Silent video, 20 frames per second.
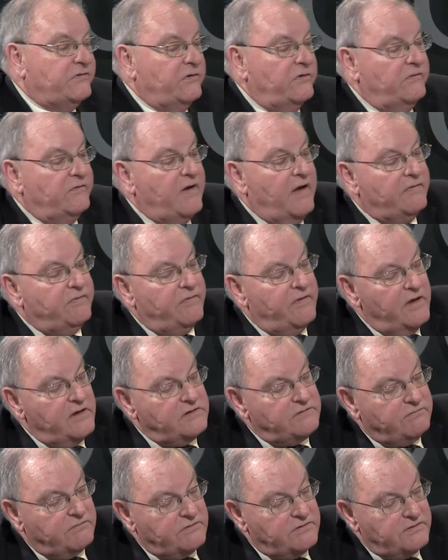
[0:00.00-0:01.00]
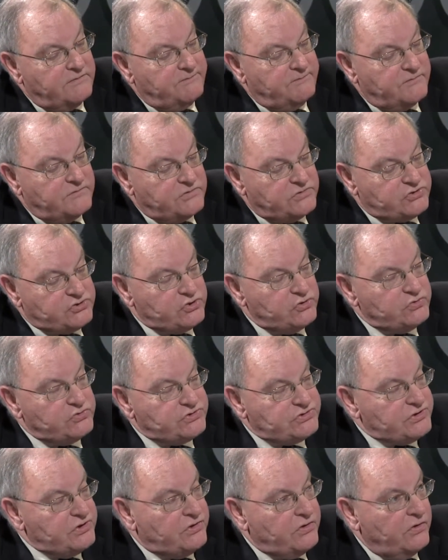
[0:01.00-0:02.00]
you've got things for the students
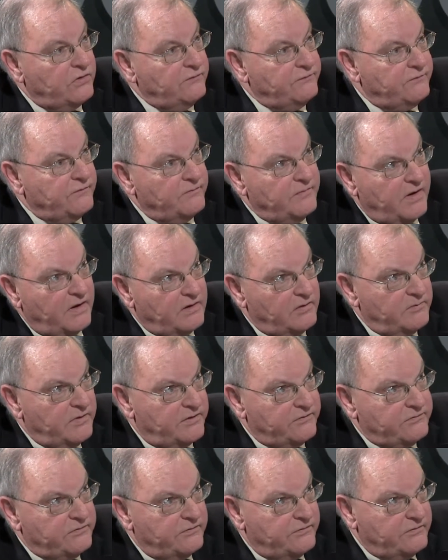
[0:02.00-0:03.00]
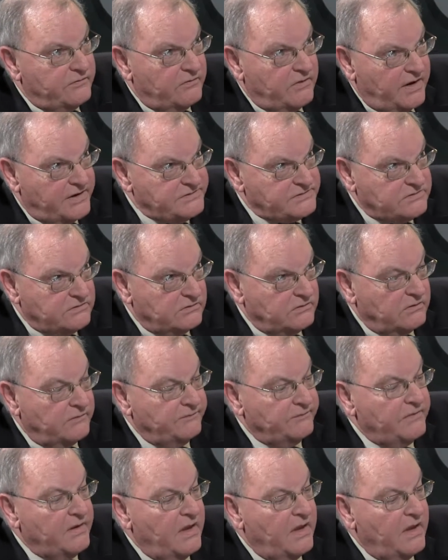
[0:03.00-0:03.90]
to do from elementary through high school,